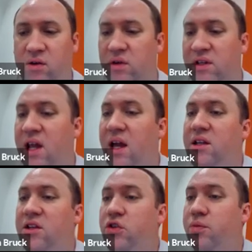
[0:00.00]
Only
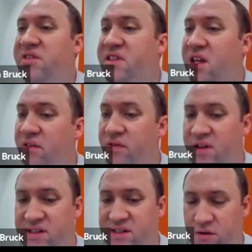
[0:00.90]
92% of it
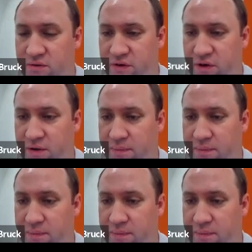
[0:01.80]
is silver.